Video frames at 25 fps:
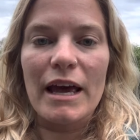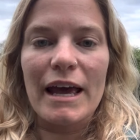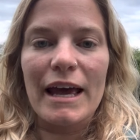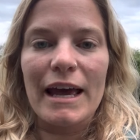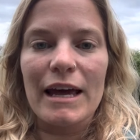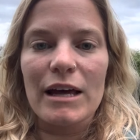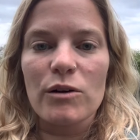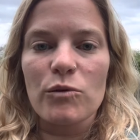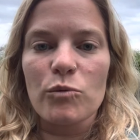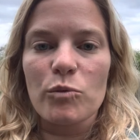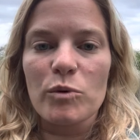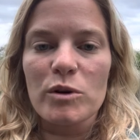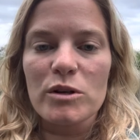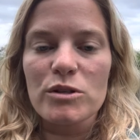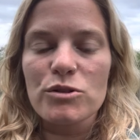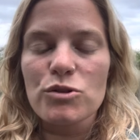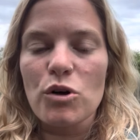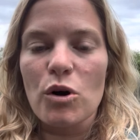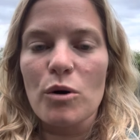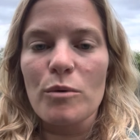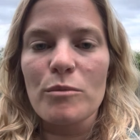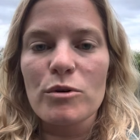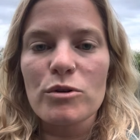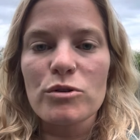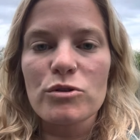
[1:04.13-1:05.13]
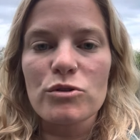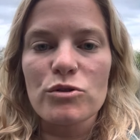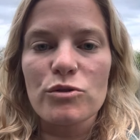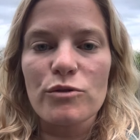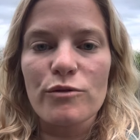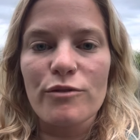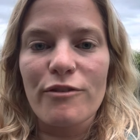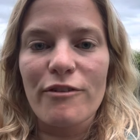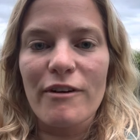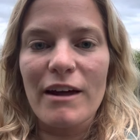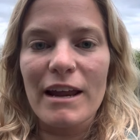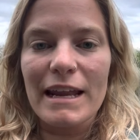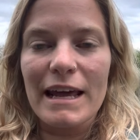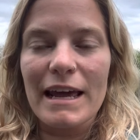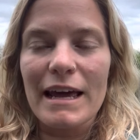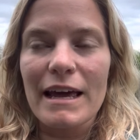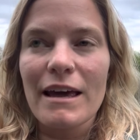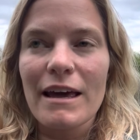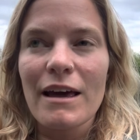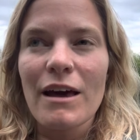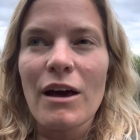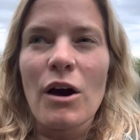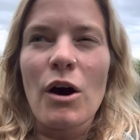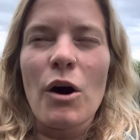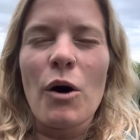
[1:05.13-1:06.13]
and was almost to fine
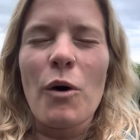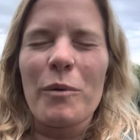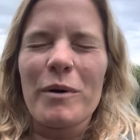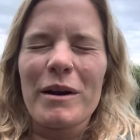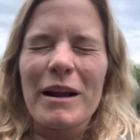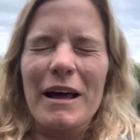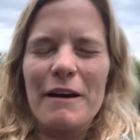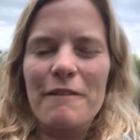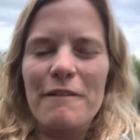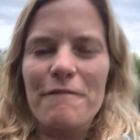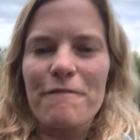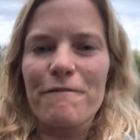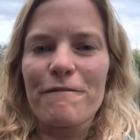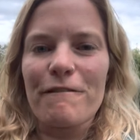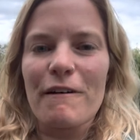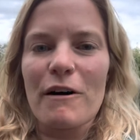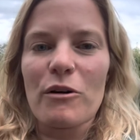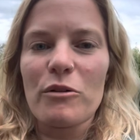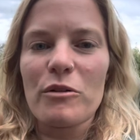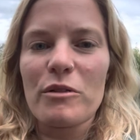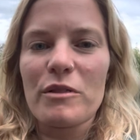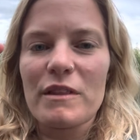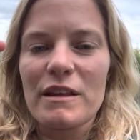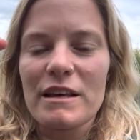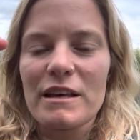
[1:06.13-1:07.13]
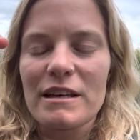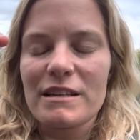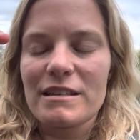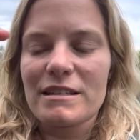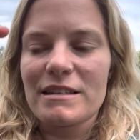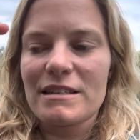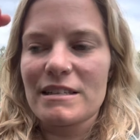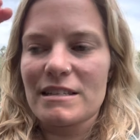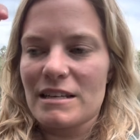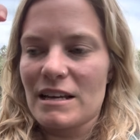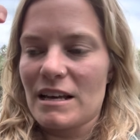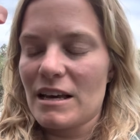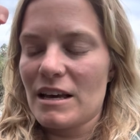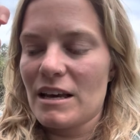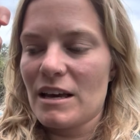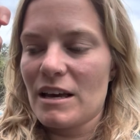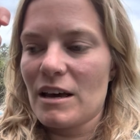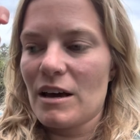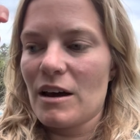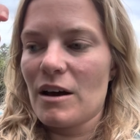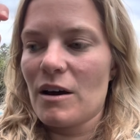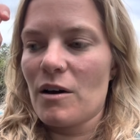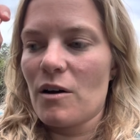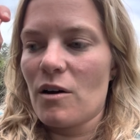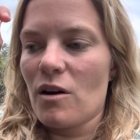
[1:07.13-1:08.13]
when I felt this,
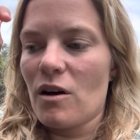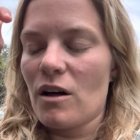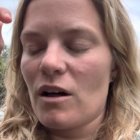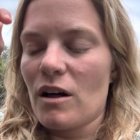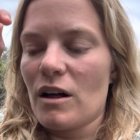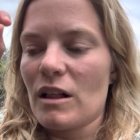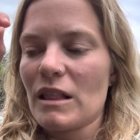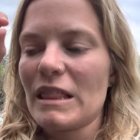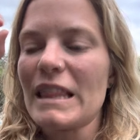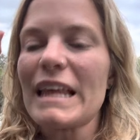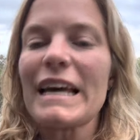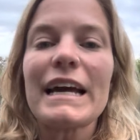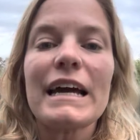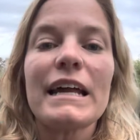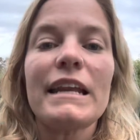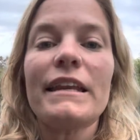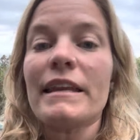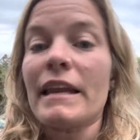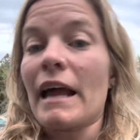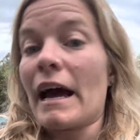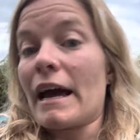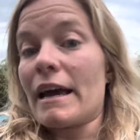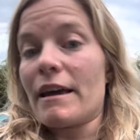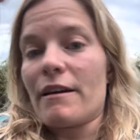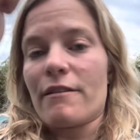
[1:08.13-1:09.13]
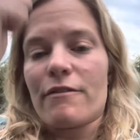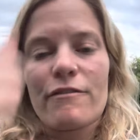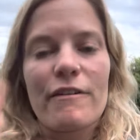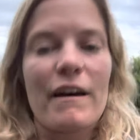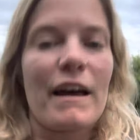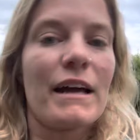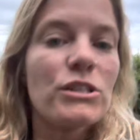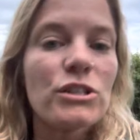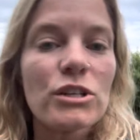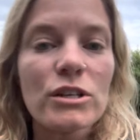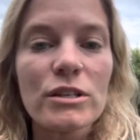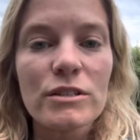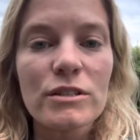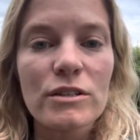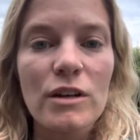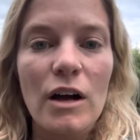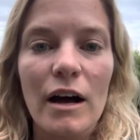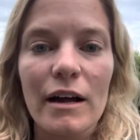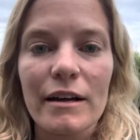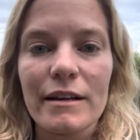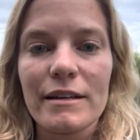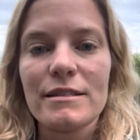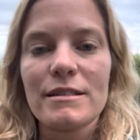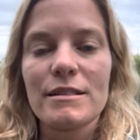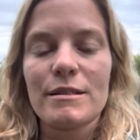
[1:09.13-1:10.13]
like a knife had just
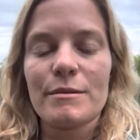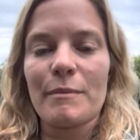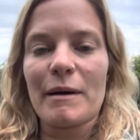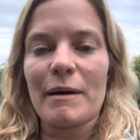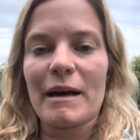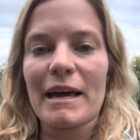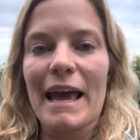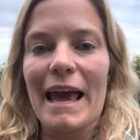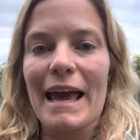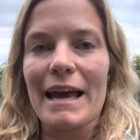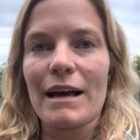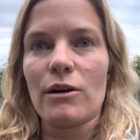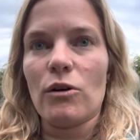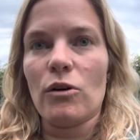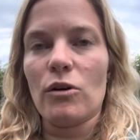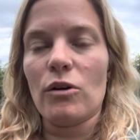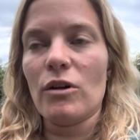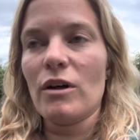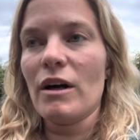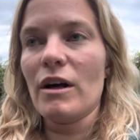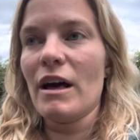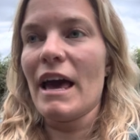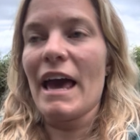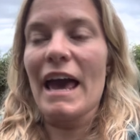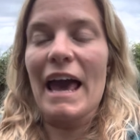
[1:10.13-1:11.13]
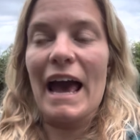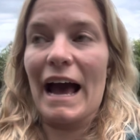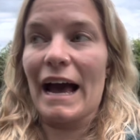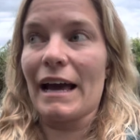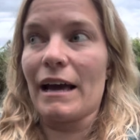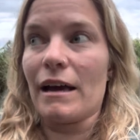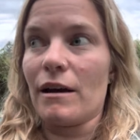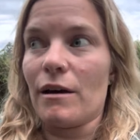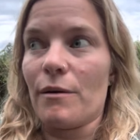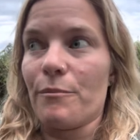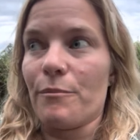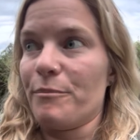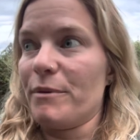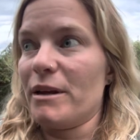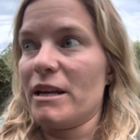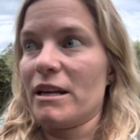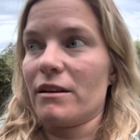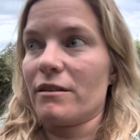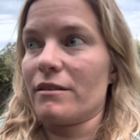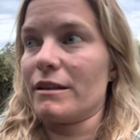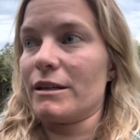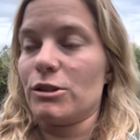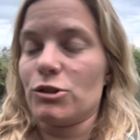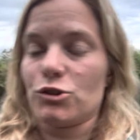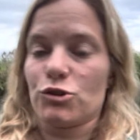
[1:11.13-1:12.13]
cut into my ankle. I
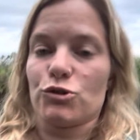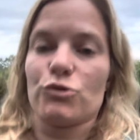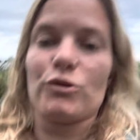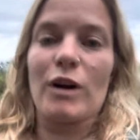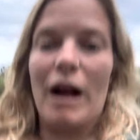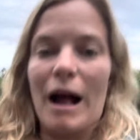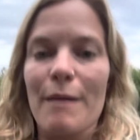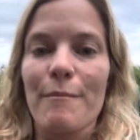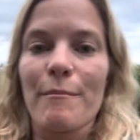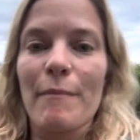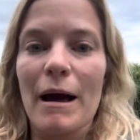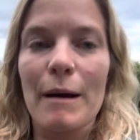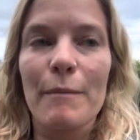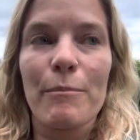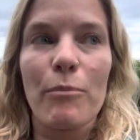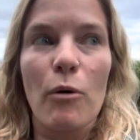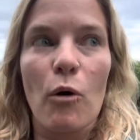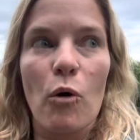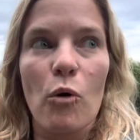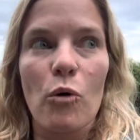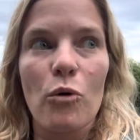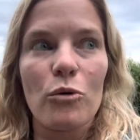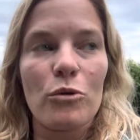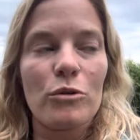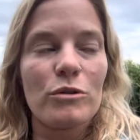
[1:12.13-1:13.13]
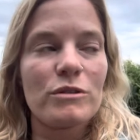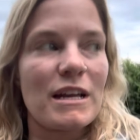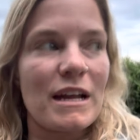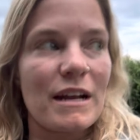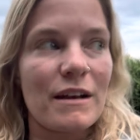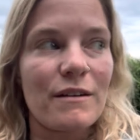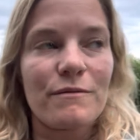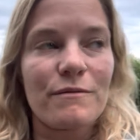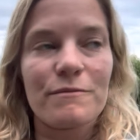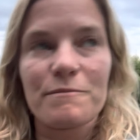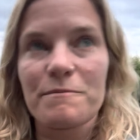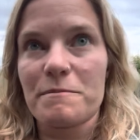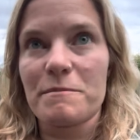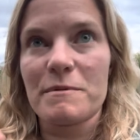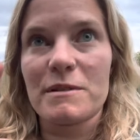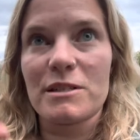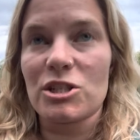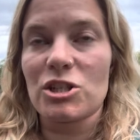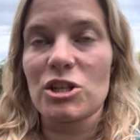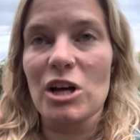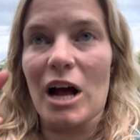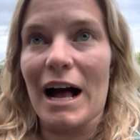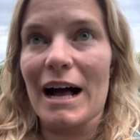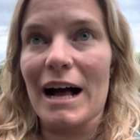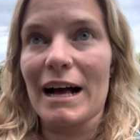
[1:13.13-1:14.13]
immediately dropped my poles out of
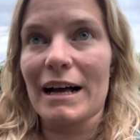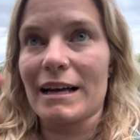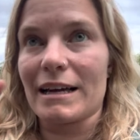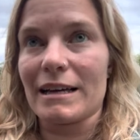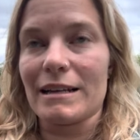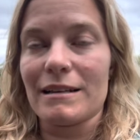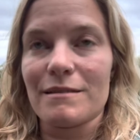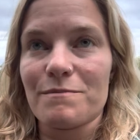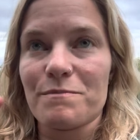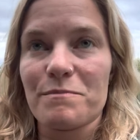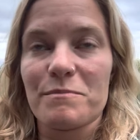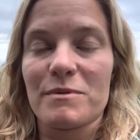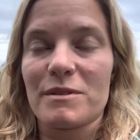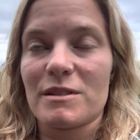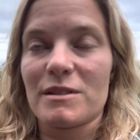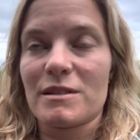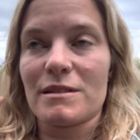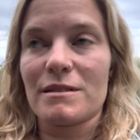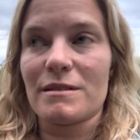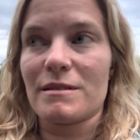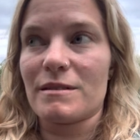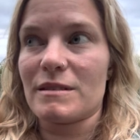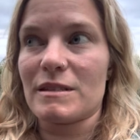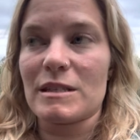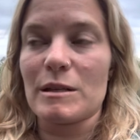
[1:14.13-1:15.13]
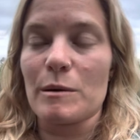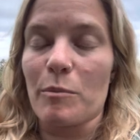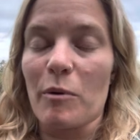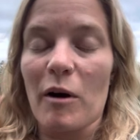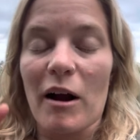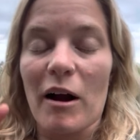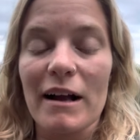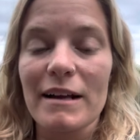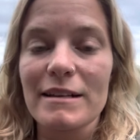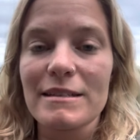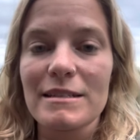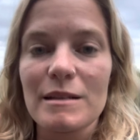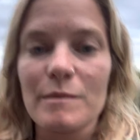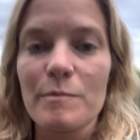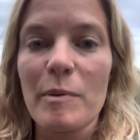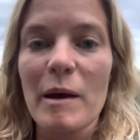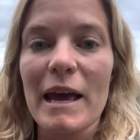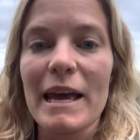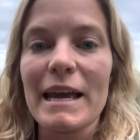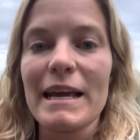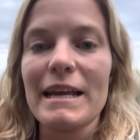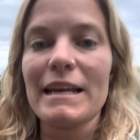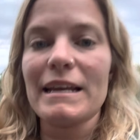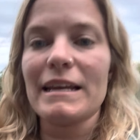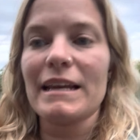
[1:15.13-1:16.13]
shock and surprise and
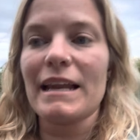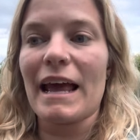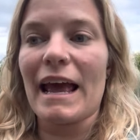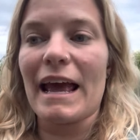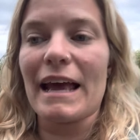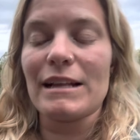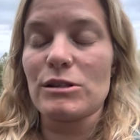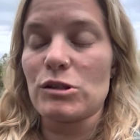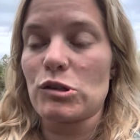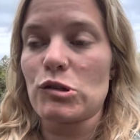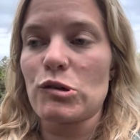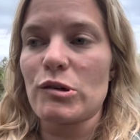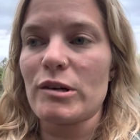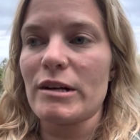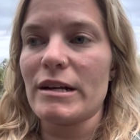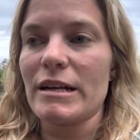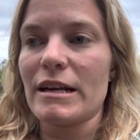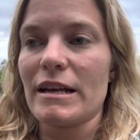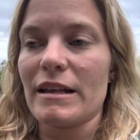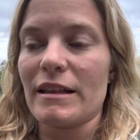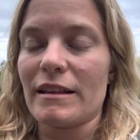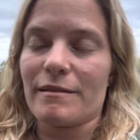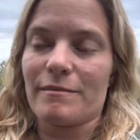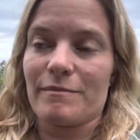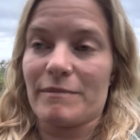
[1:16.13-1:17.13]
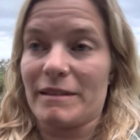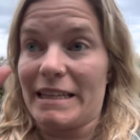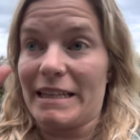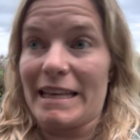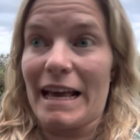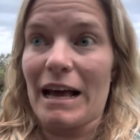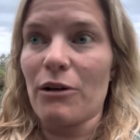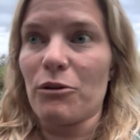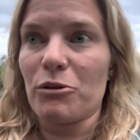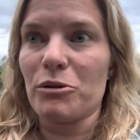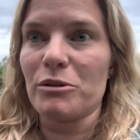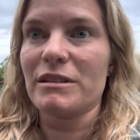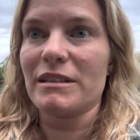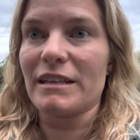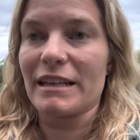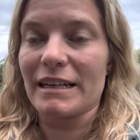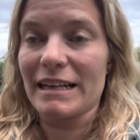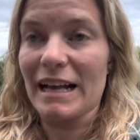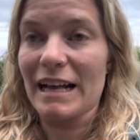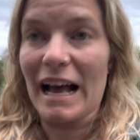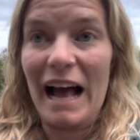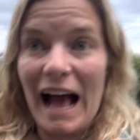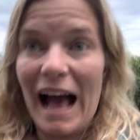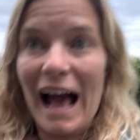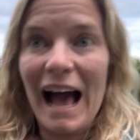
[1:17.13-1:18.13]
pain and yelled like,
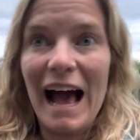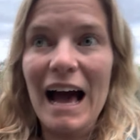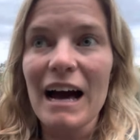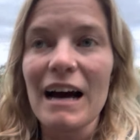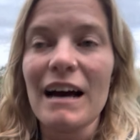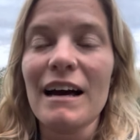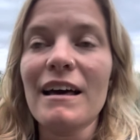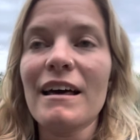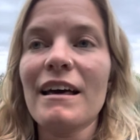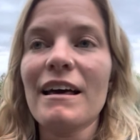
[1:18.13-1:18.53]
ah!